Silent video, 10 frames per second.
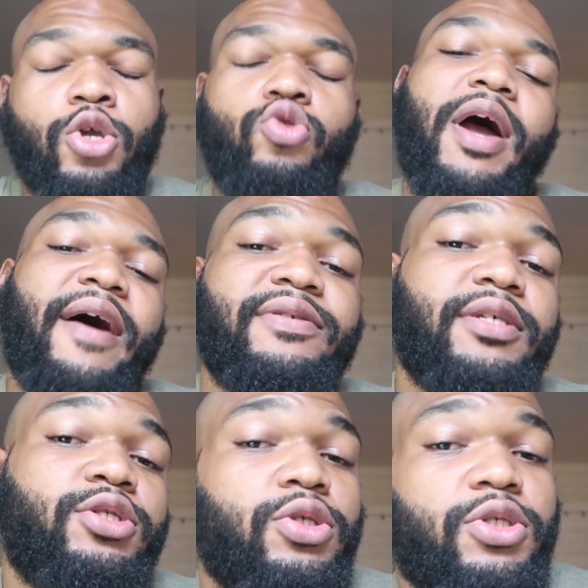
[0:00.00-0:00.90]
you have
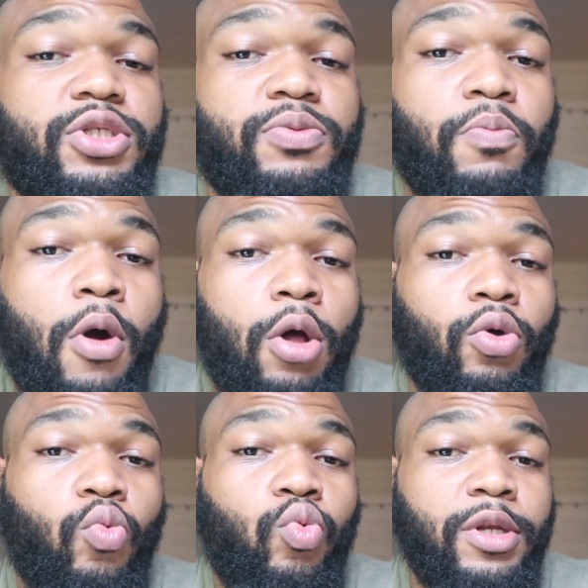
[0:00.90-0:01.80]
such a
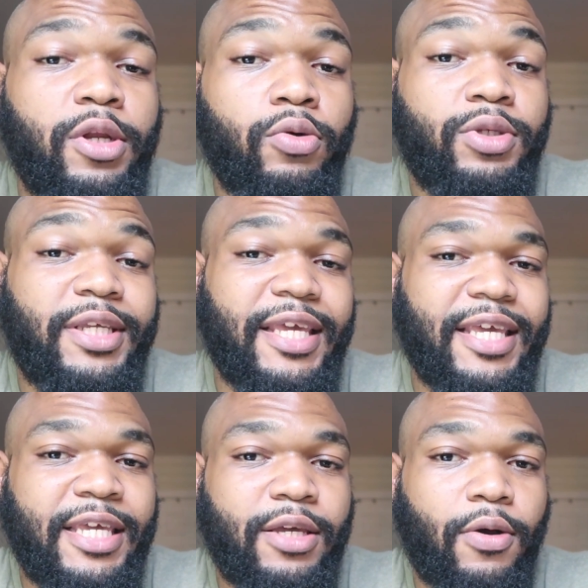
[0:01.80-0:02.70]
smaller window to
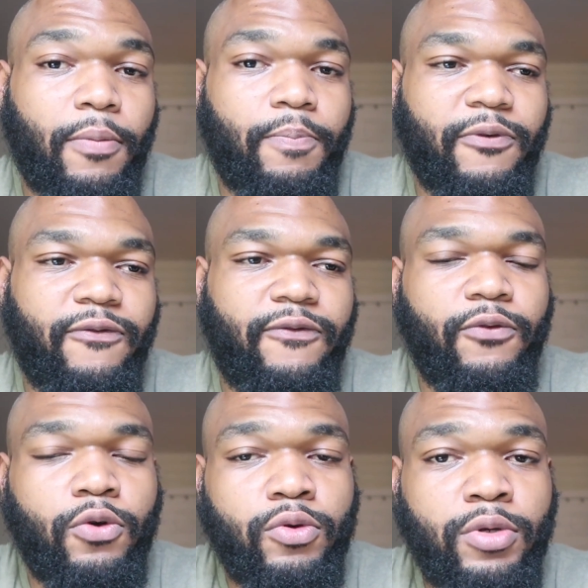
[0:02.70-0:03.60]
eat
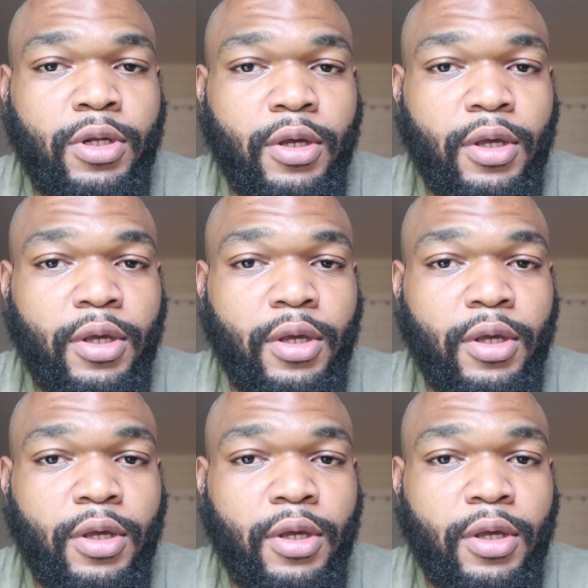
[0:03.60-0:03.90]
food